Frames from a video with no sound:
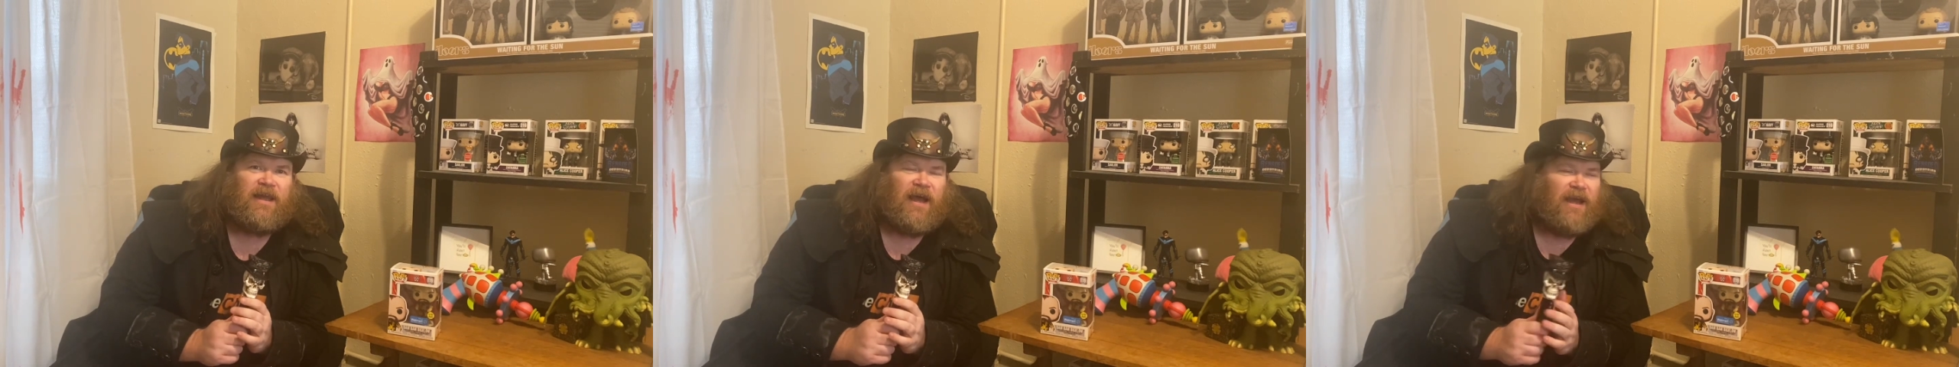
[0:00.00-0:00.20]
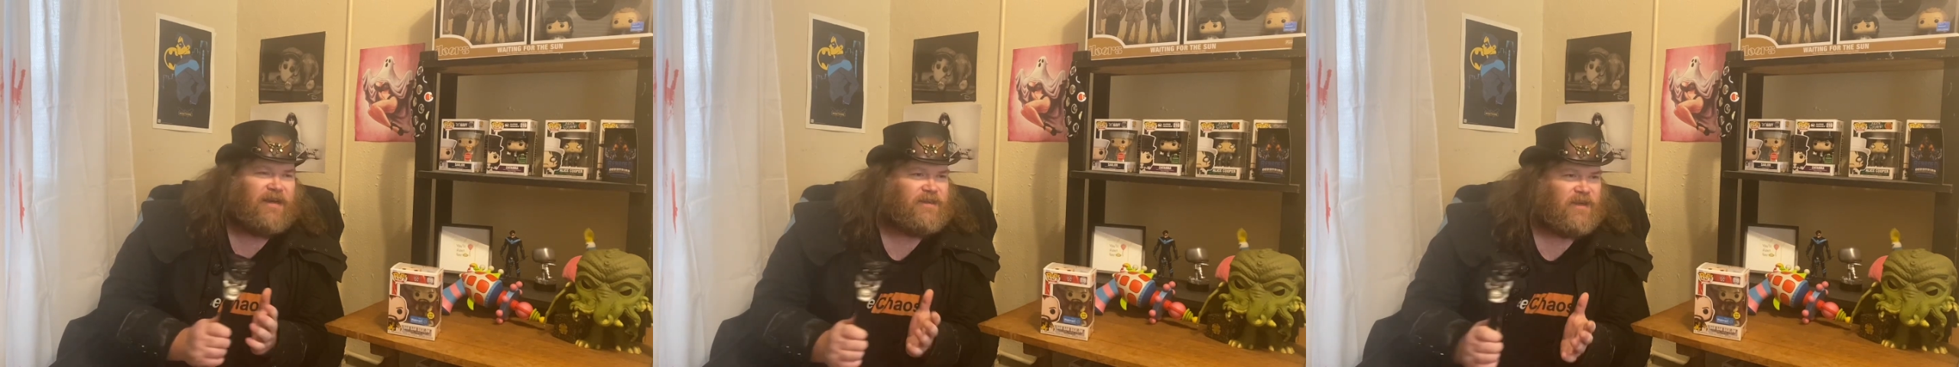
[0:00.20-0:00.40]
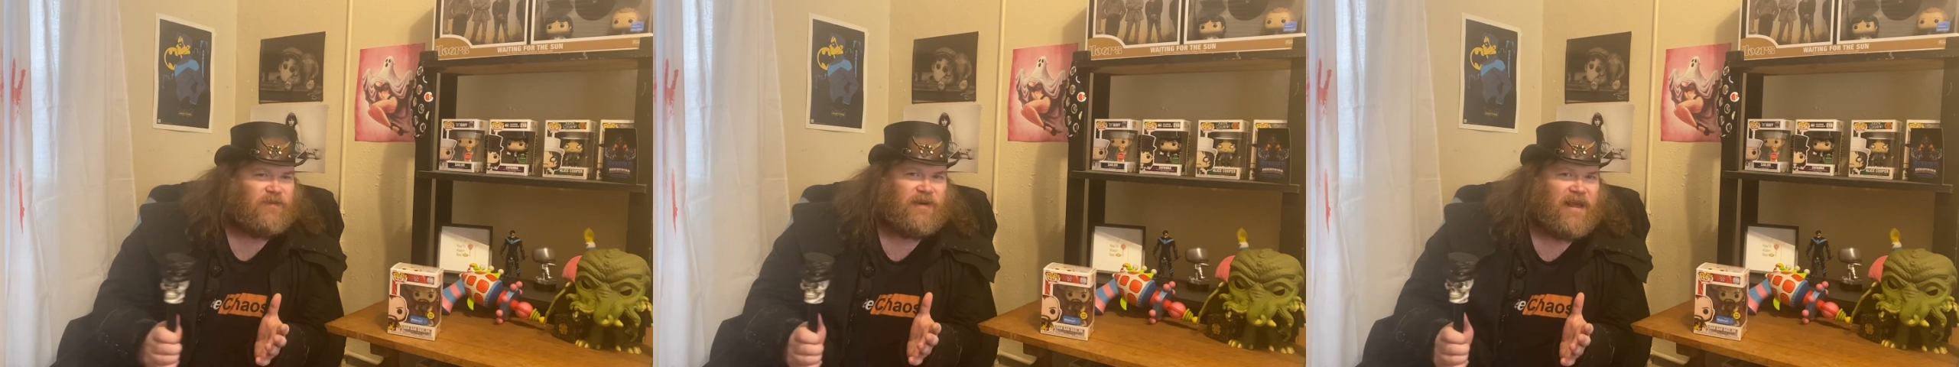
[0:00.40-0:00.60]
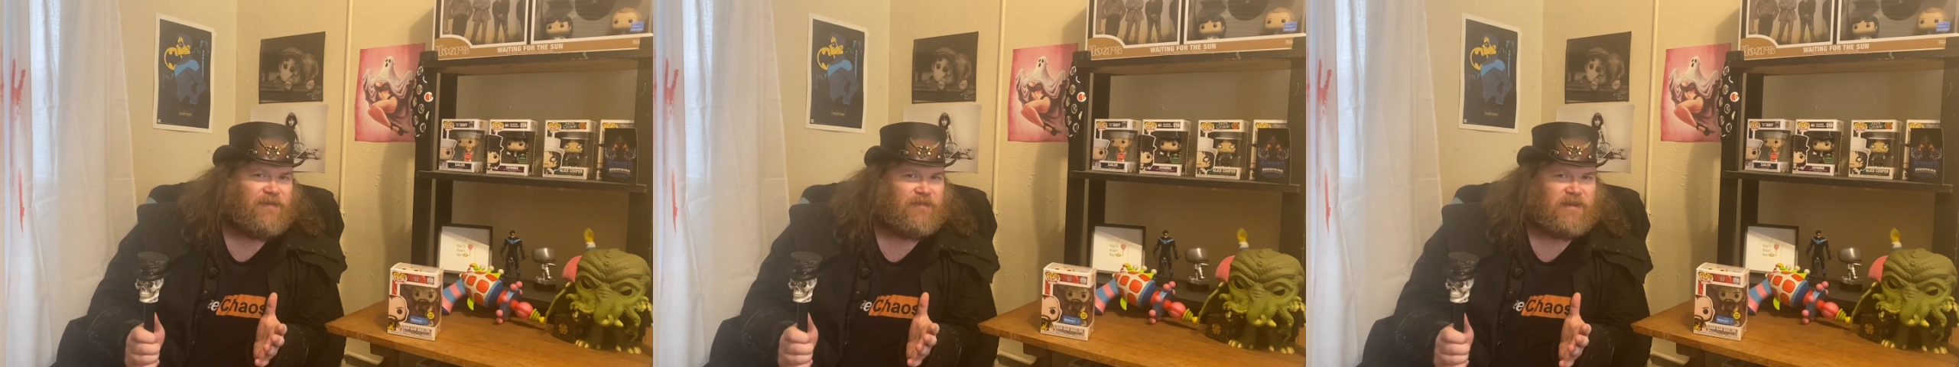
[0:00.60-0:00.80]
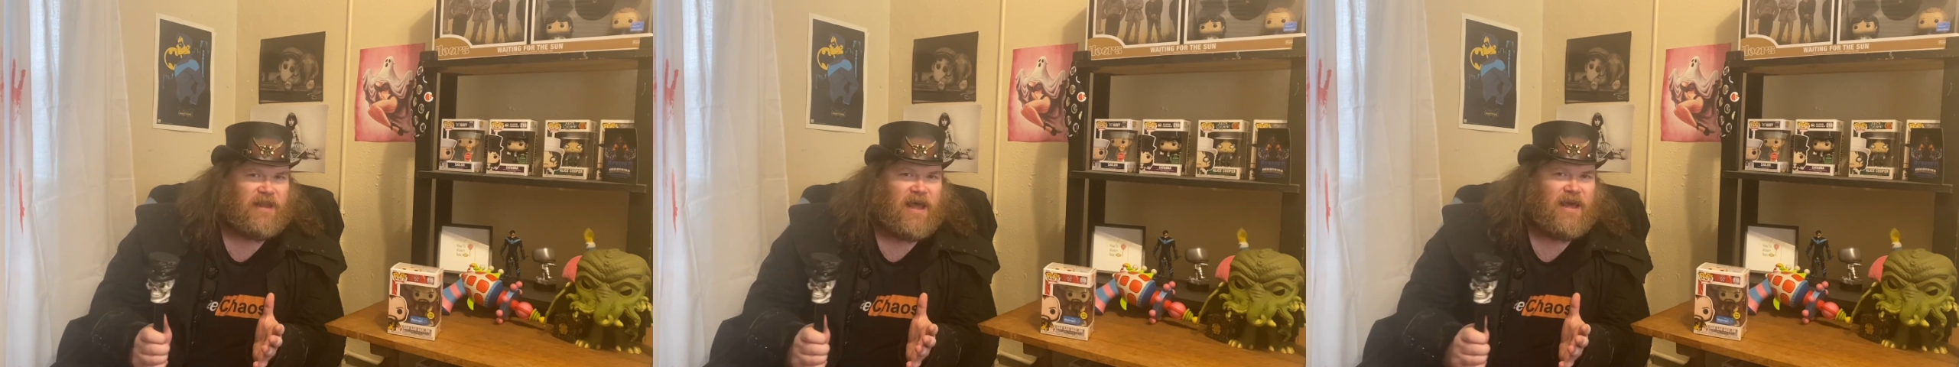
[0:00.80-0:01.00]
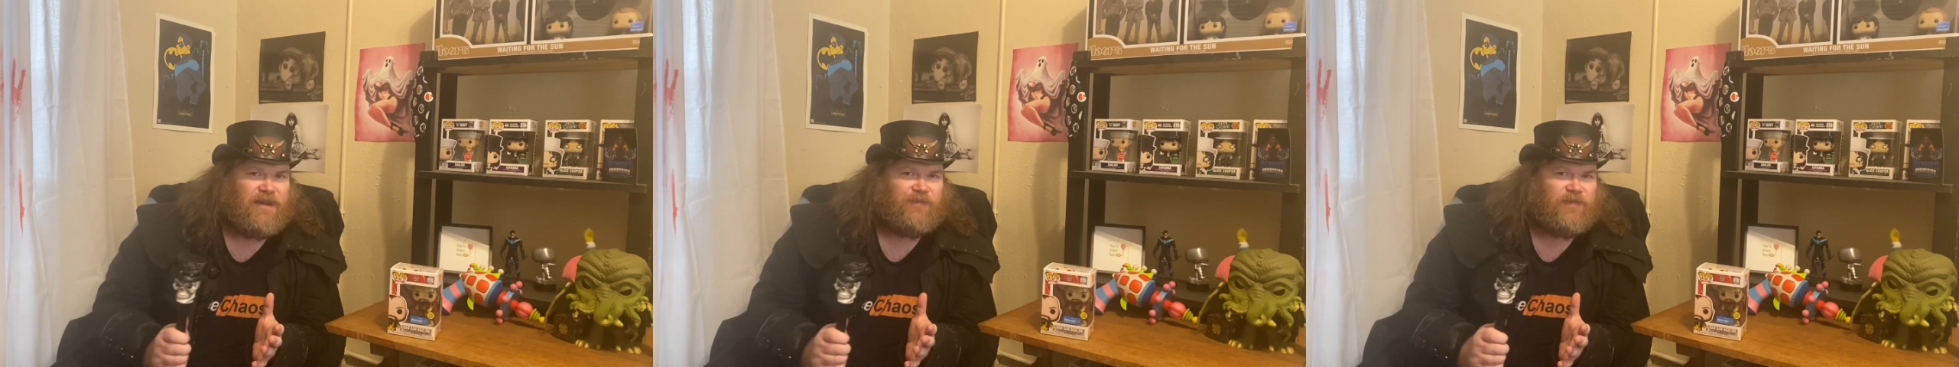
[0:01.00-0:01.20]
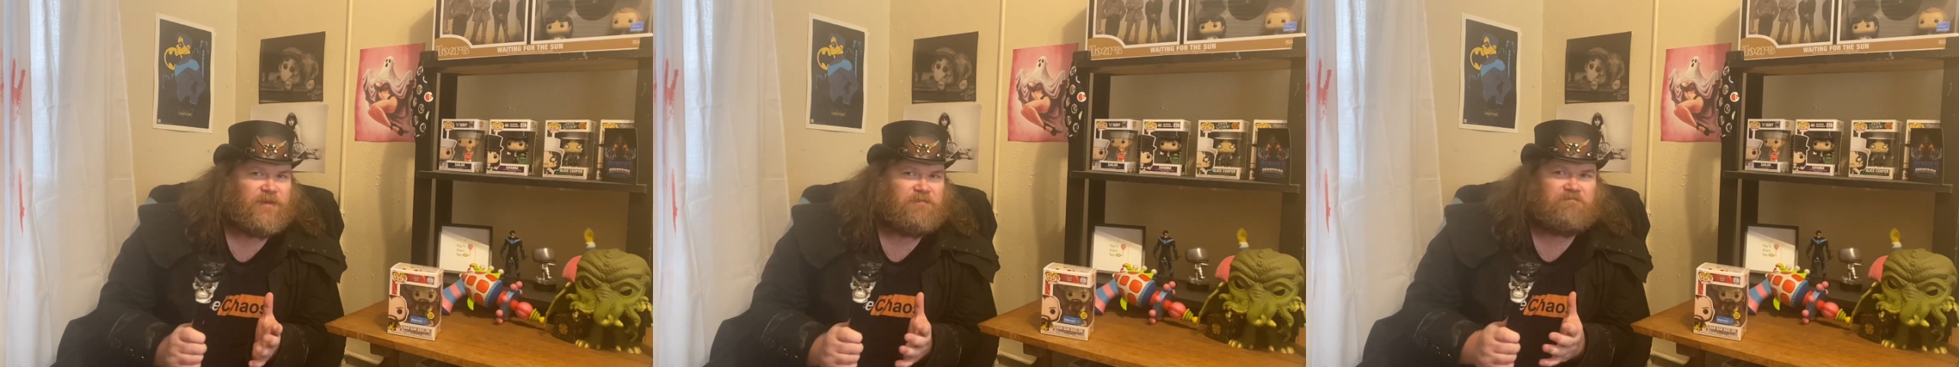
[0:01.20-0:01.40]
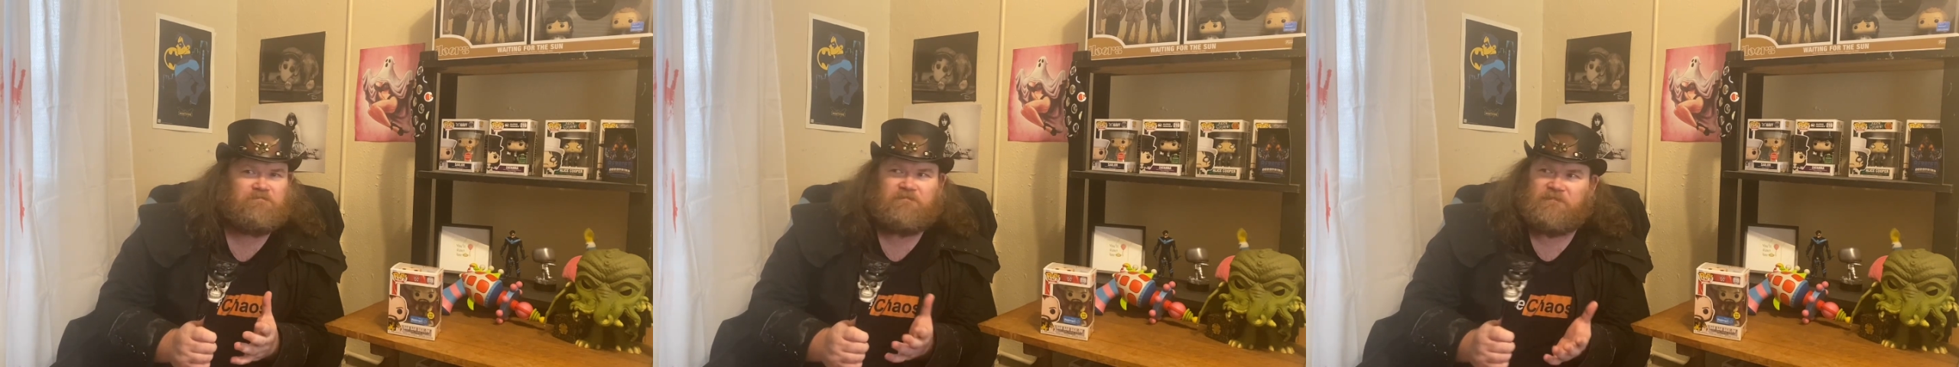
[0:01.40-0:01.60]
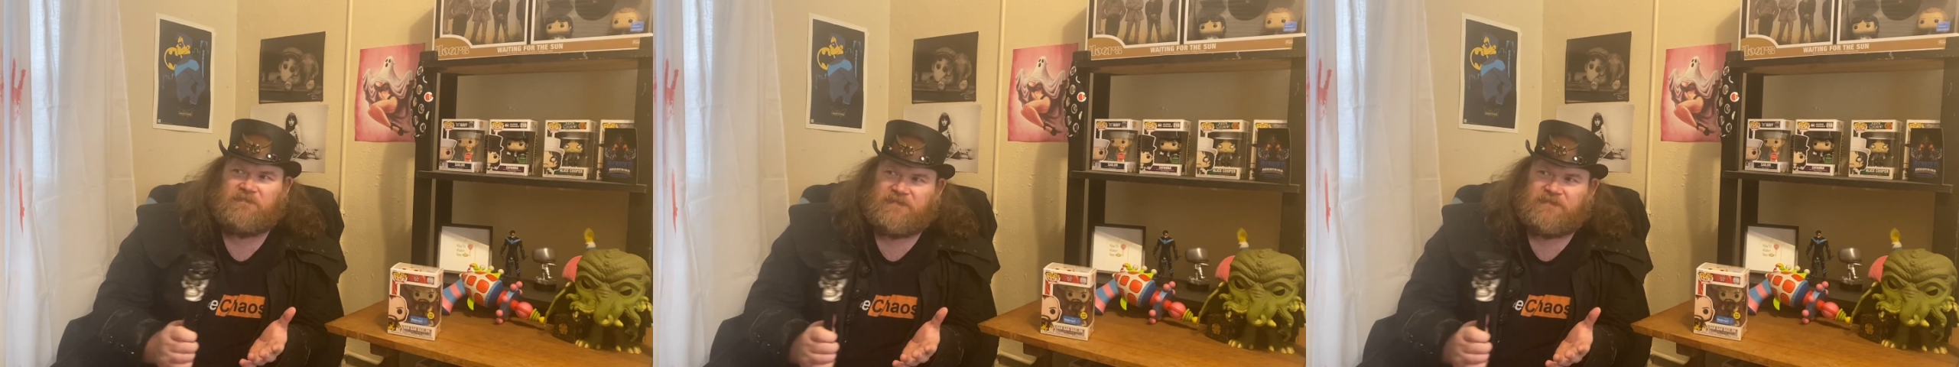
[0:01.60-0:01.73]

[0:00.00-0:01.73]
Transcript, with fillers: I don't have a lot of them.